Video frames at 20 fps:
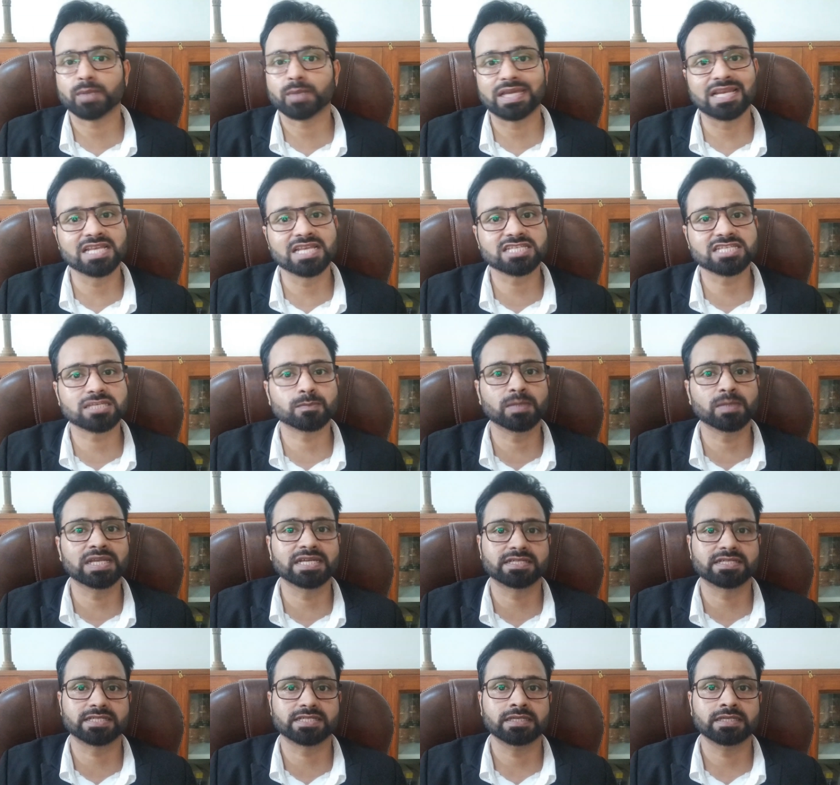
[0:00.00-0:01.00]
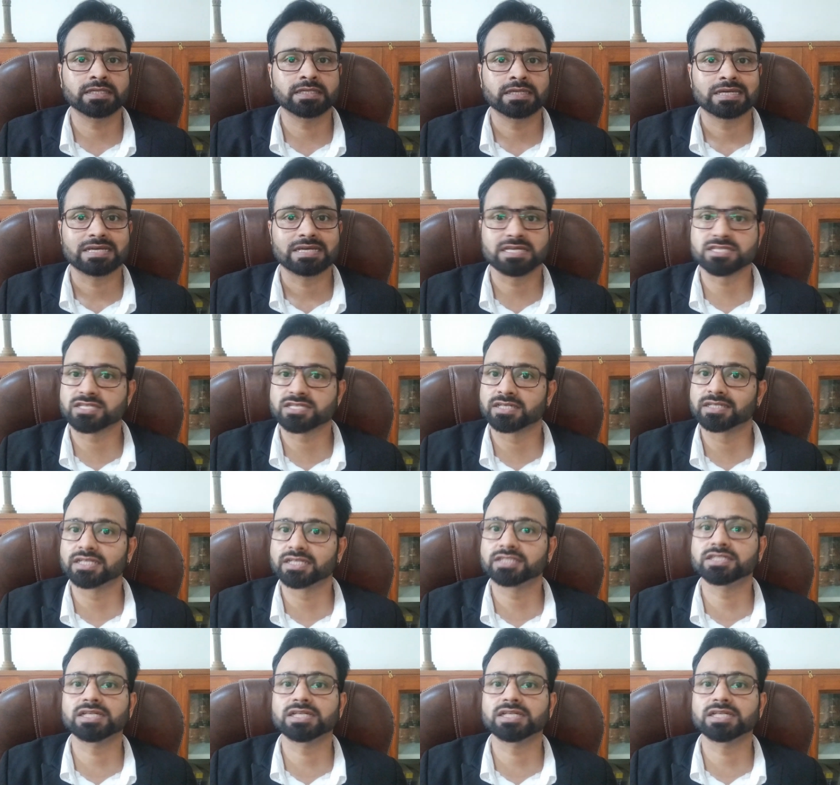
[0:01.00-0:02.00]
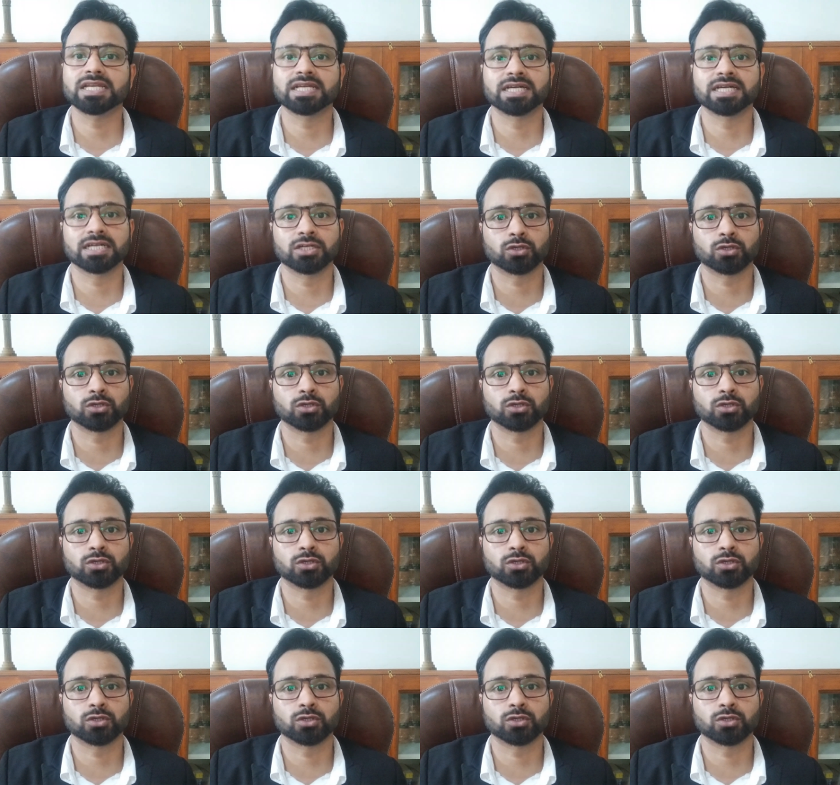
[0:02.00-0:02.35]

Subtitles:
eligibility is another legal